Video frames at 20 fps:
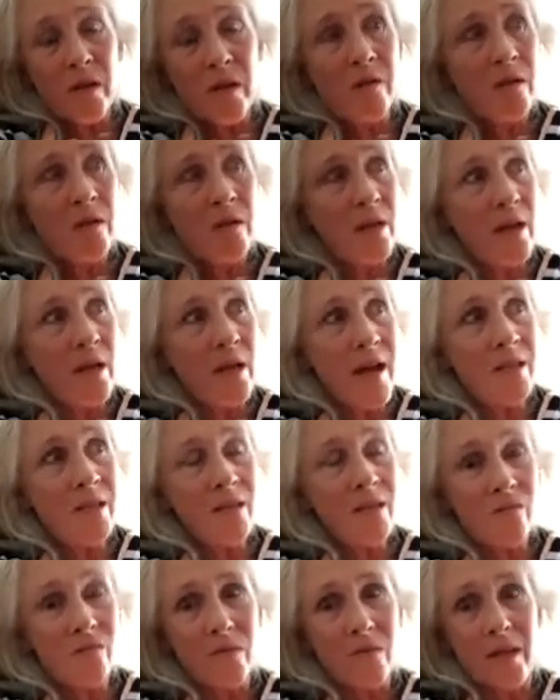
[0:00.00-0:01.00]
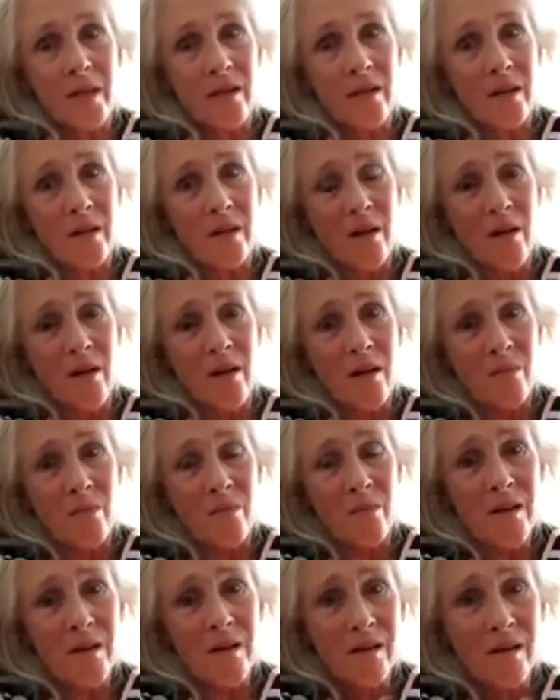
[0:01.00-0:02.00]
you know, and it has really done
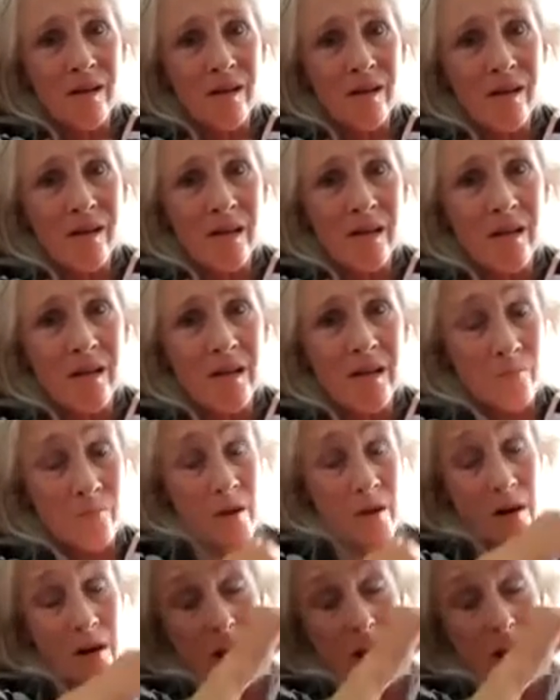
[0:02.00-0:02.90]
harm in my